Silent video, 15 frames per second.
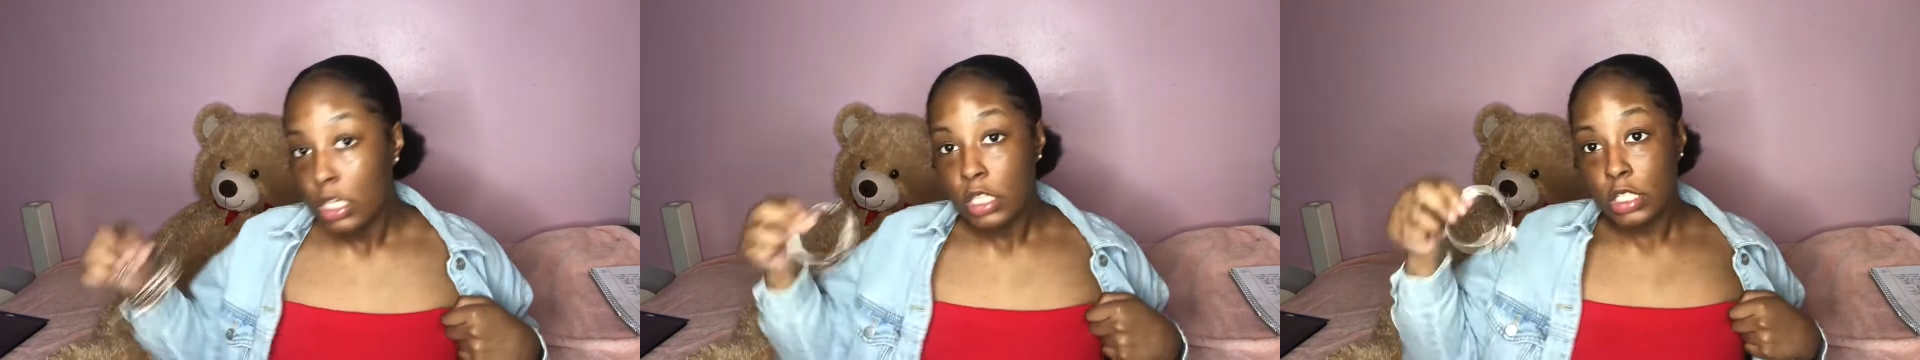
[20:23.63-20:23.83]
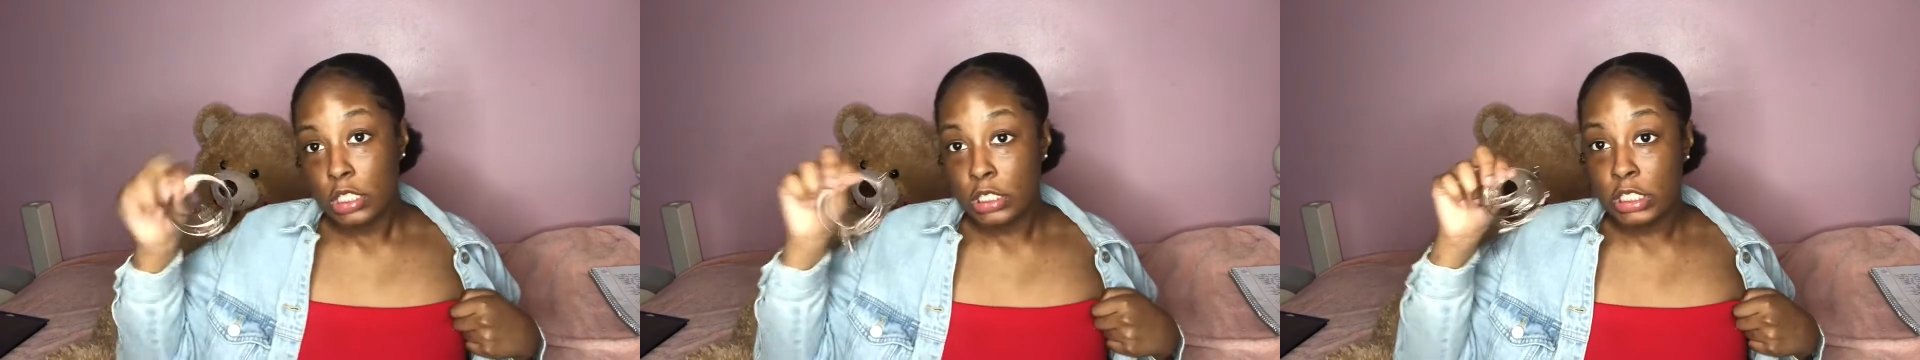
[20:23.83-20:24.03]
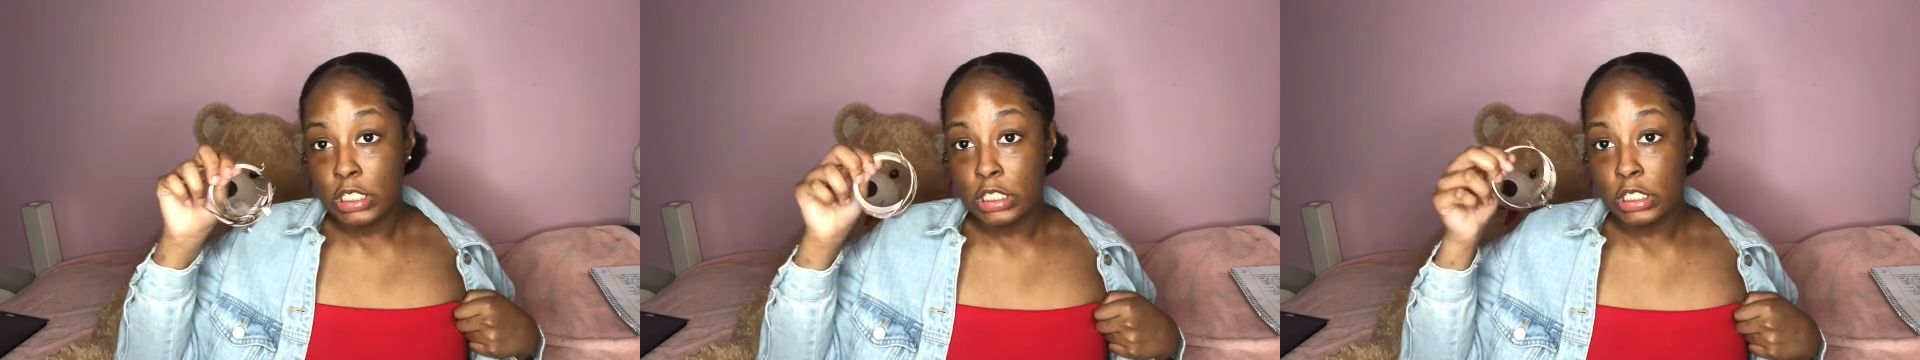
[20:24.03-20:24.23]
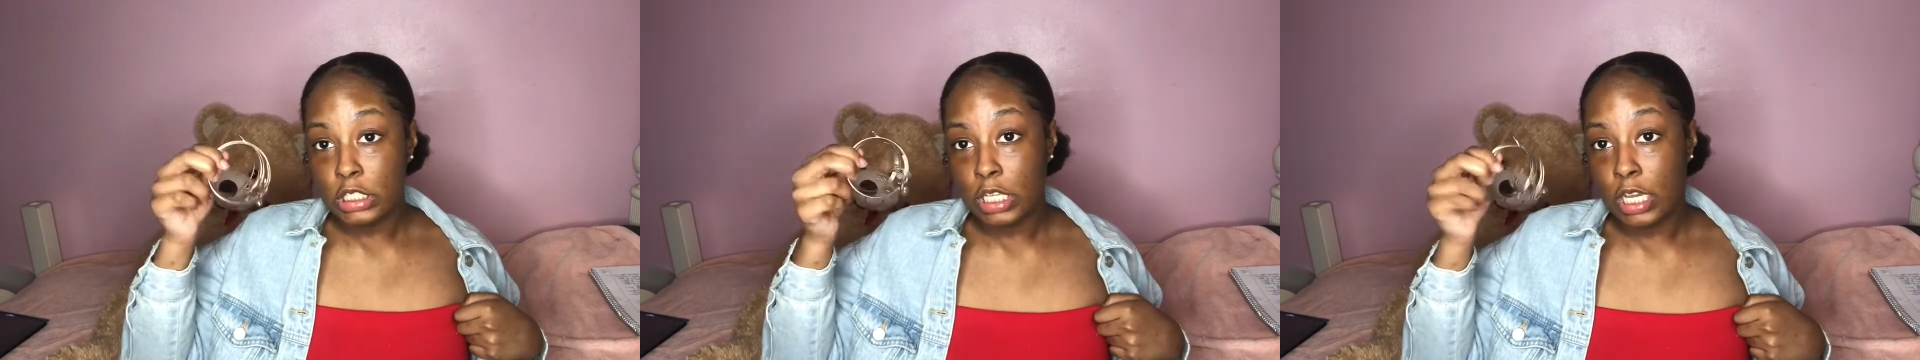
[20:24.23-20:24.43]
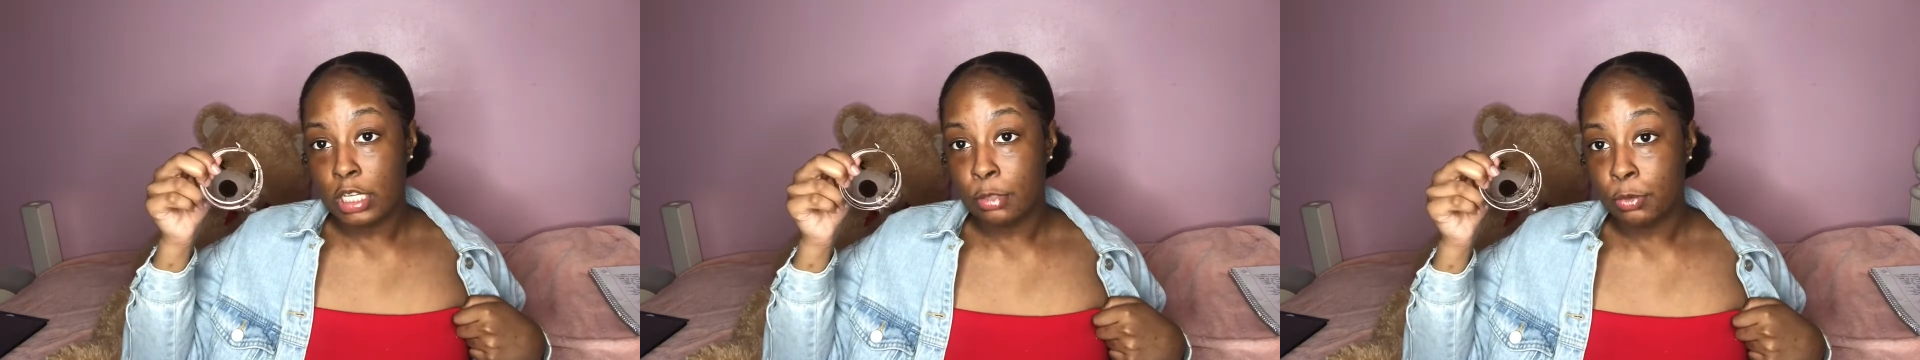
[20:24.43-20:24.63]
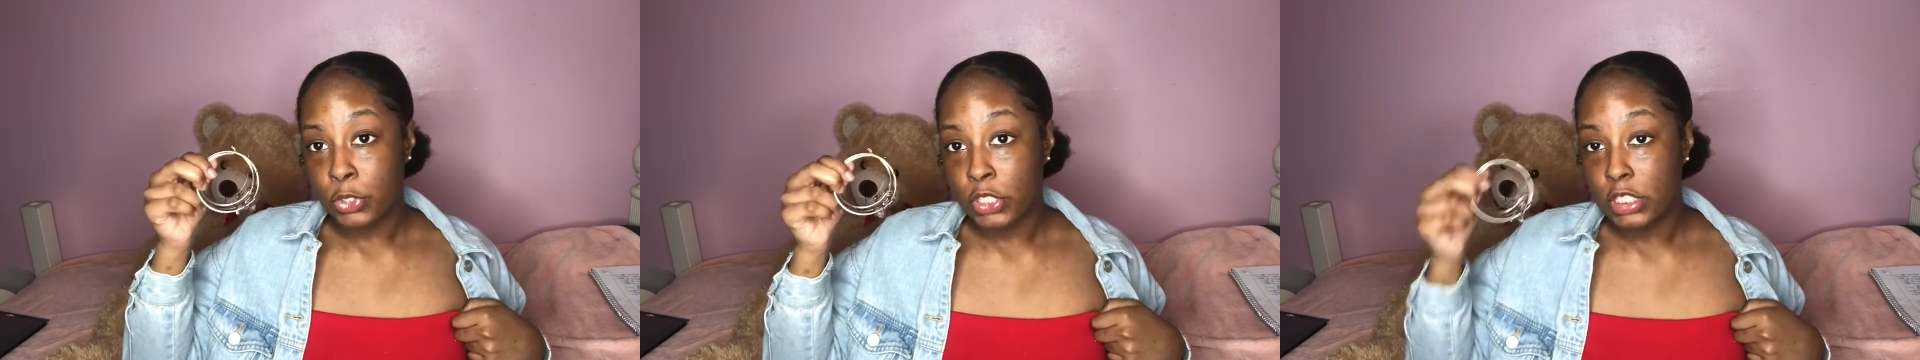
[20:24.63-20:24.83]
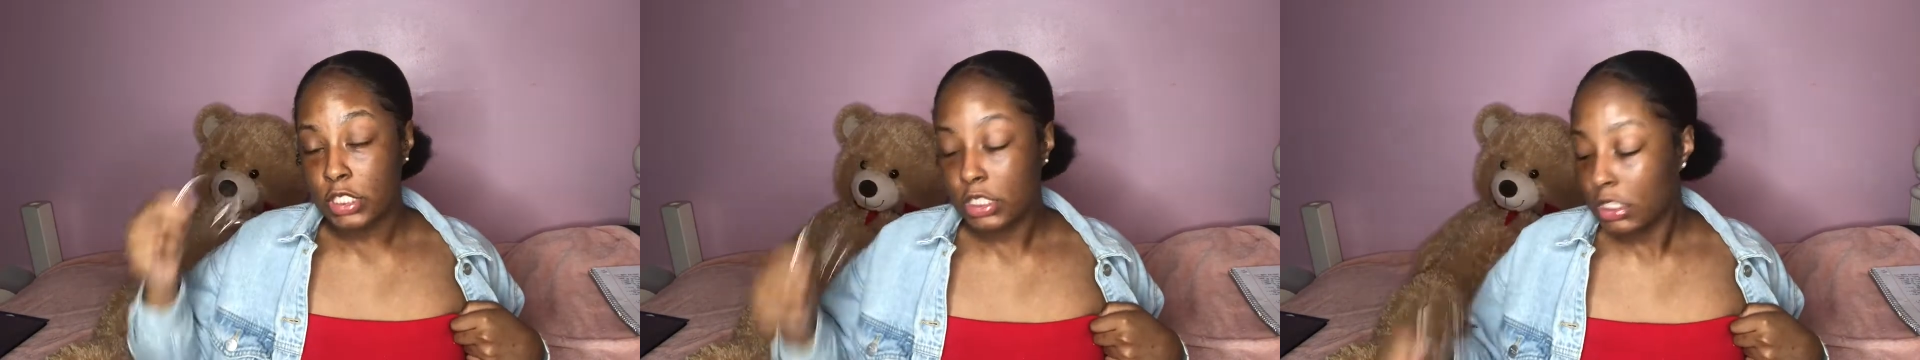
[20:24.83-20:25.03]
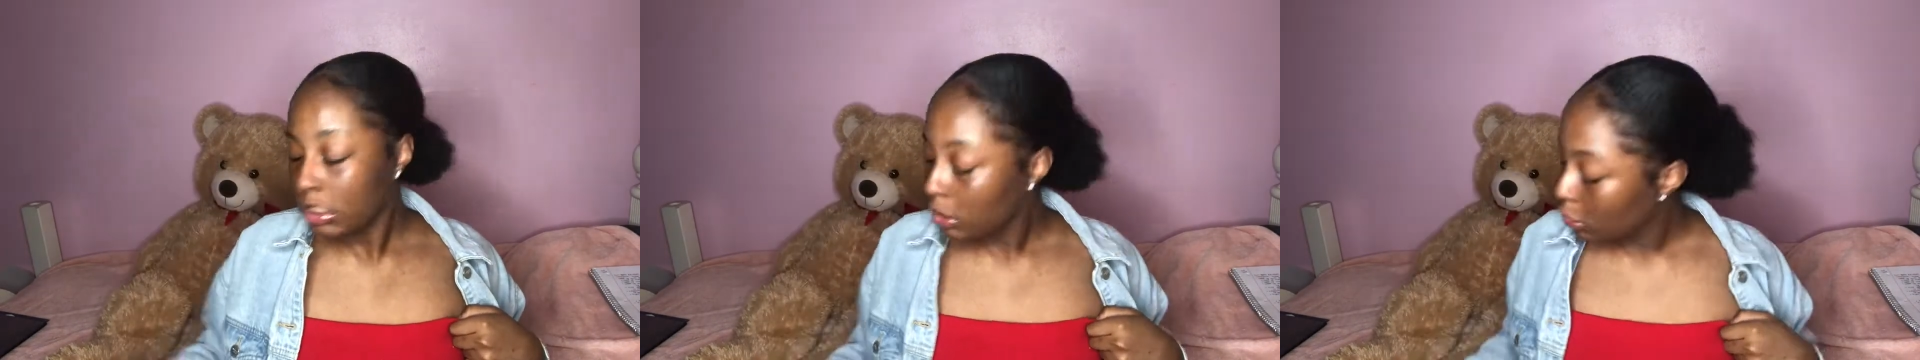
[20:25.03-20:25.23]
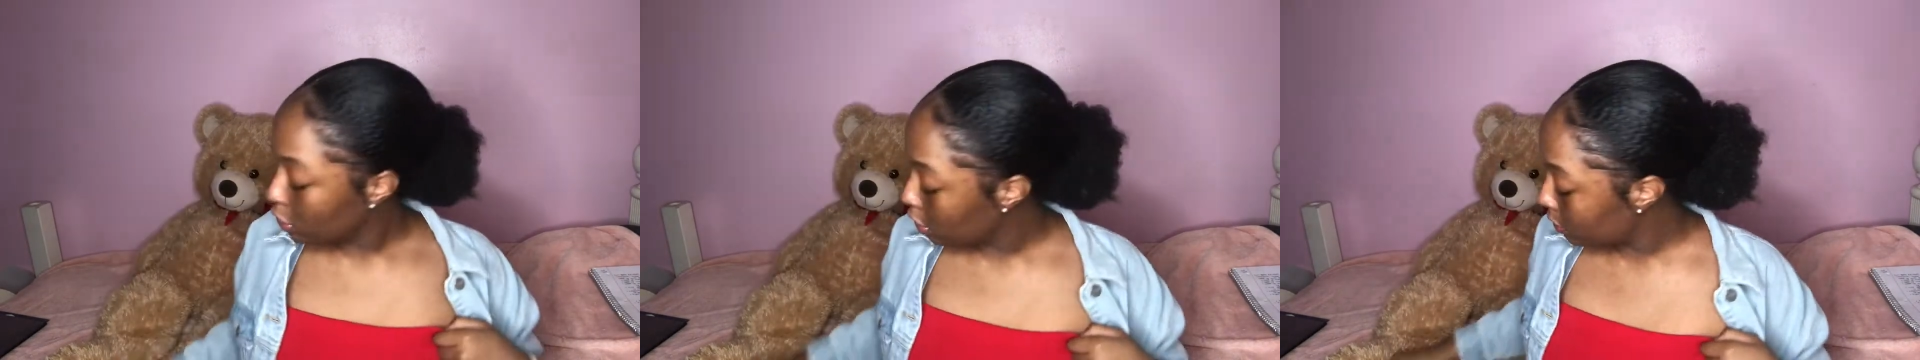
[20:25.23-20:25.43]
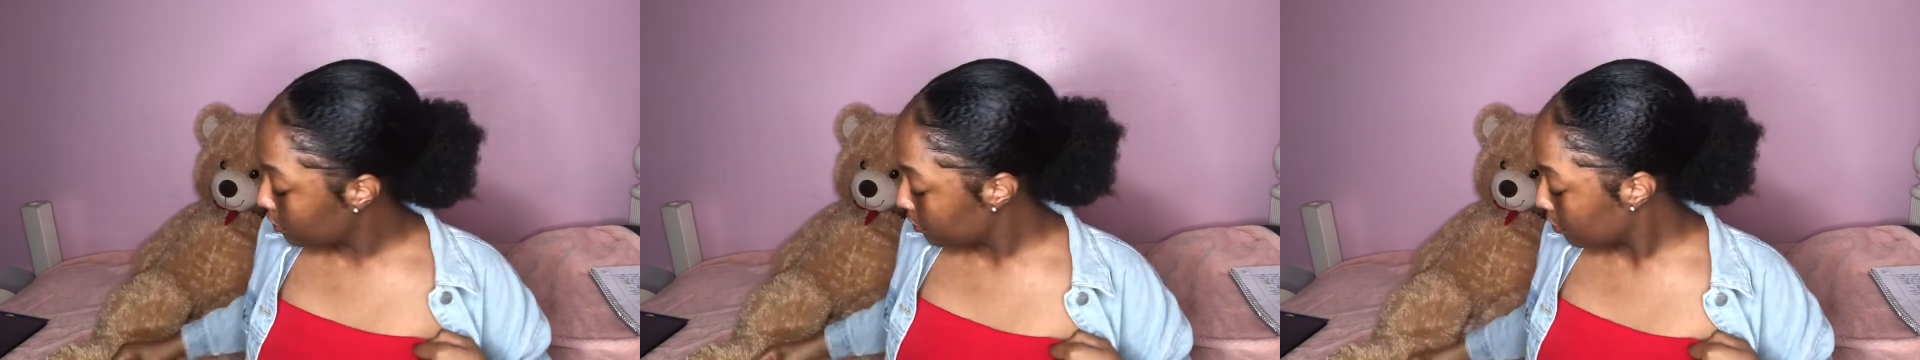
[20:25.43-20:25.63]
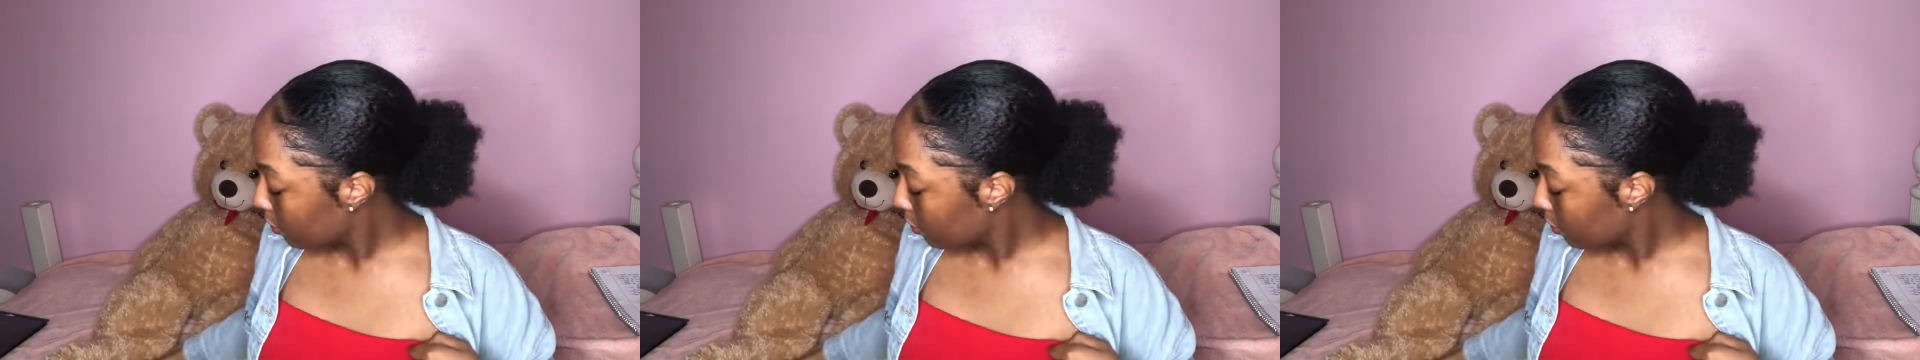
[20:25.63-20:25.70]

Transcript: these kind of bracelets, you know.